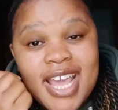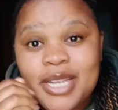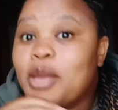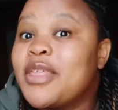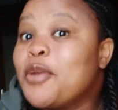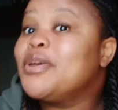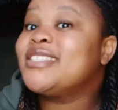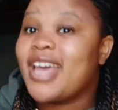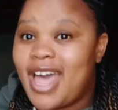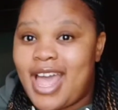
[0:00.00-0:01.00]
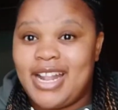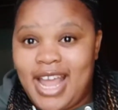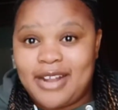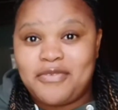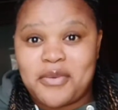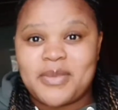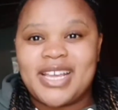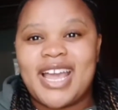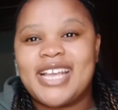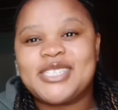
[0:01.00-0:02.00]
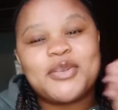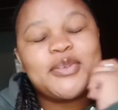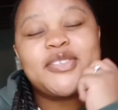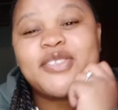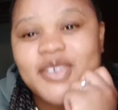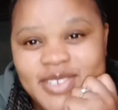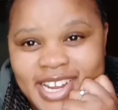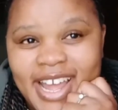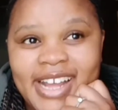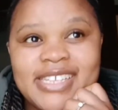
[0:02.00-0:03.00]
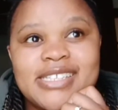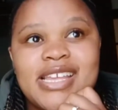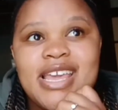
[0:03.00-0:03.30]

Now that was a highlight for me, guys. It was so nice.